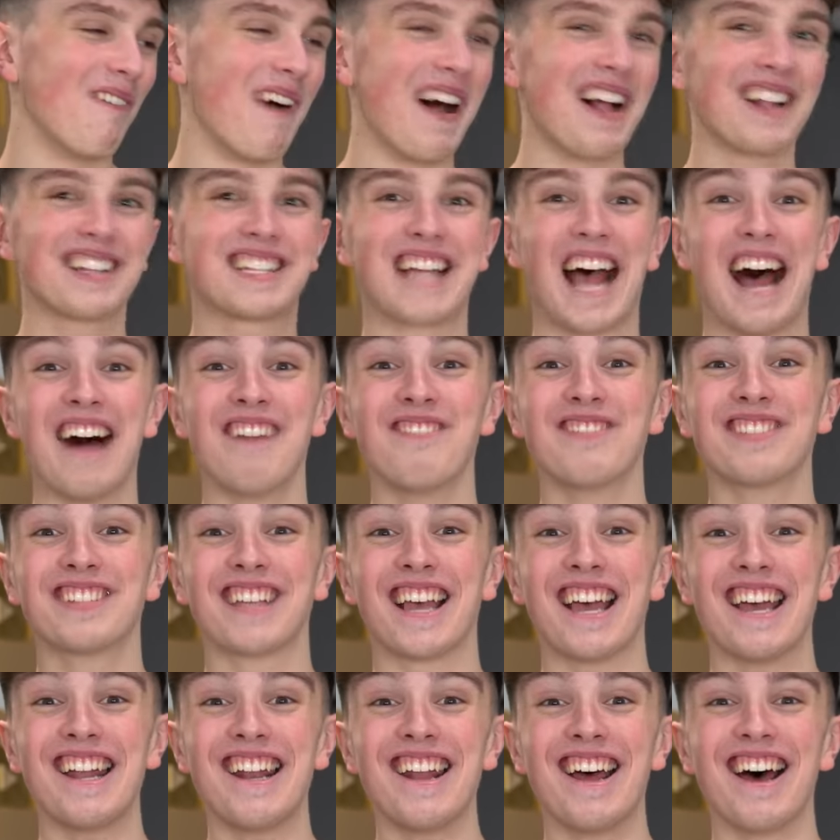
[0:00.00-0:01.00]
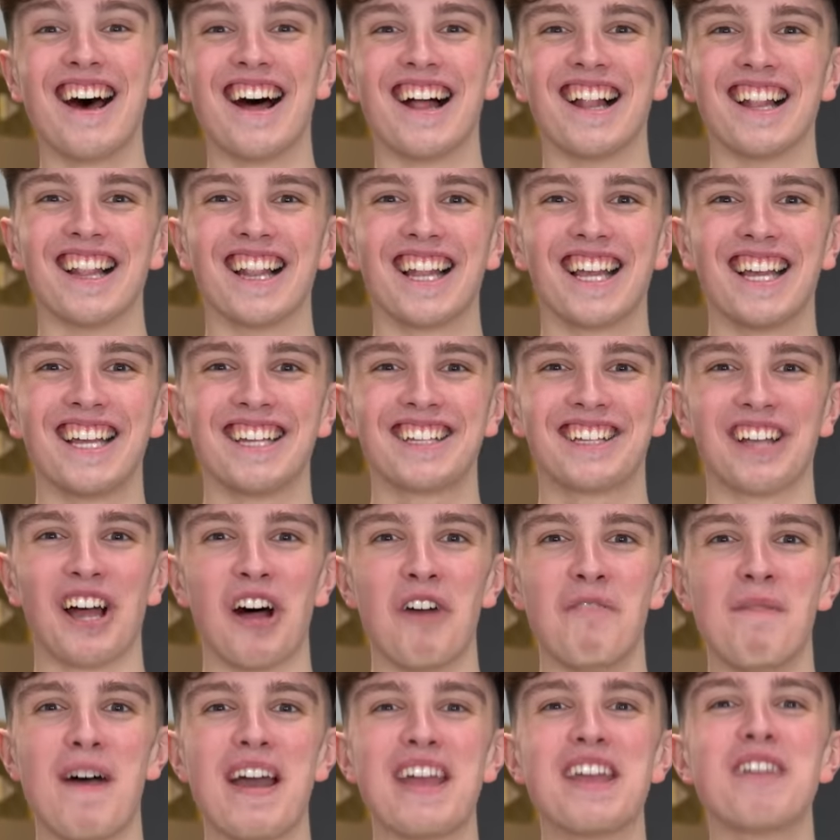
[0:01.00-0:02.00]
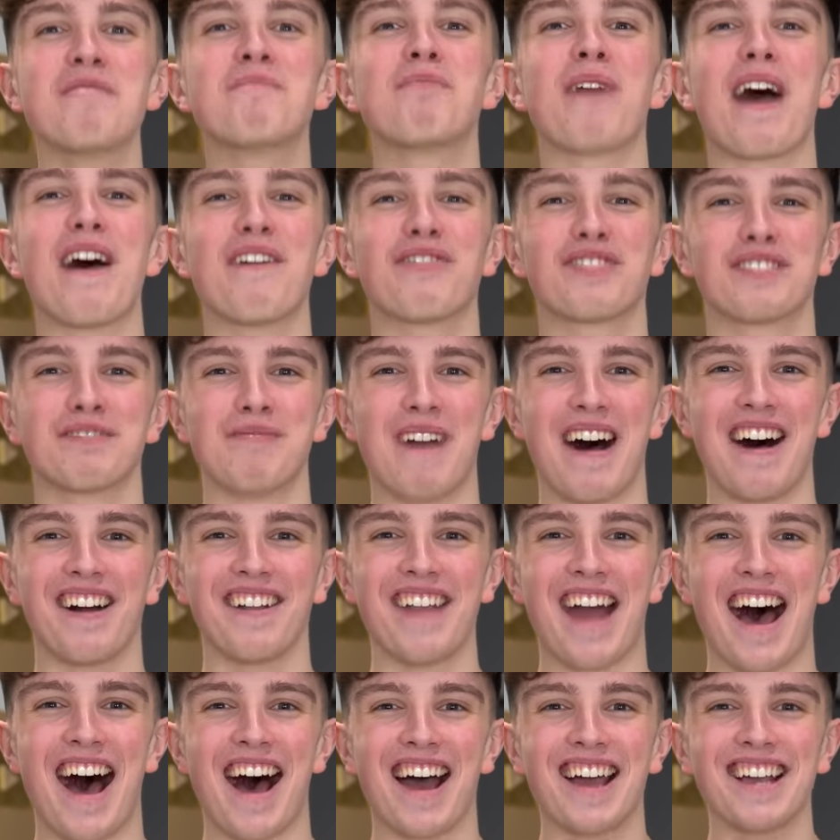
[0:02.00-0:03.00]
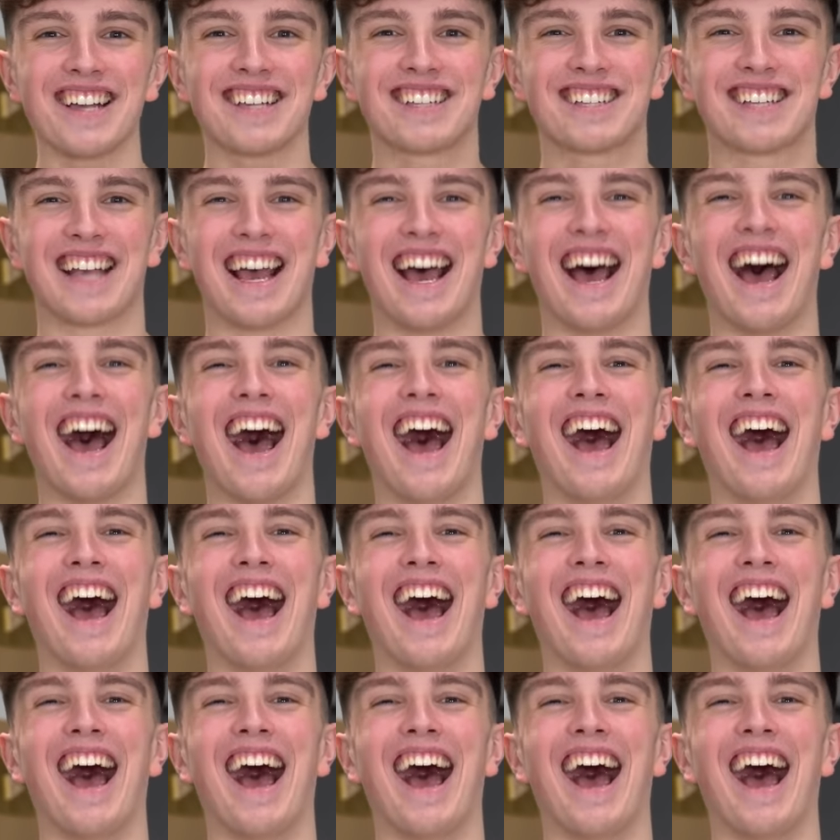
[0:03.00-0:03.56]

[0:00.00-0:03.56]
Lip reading: Well, Tamsin, at least it'll make your breath smell nice.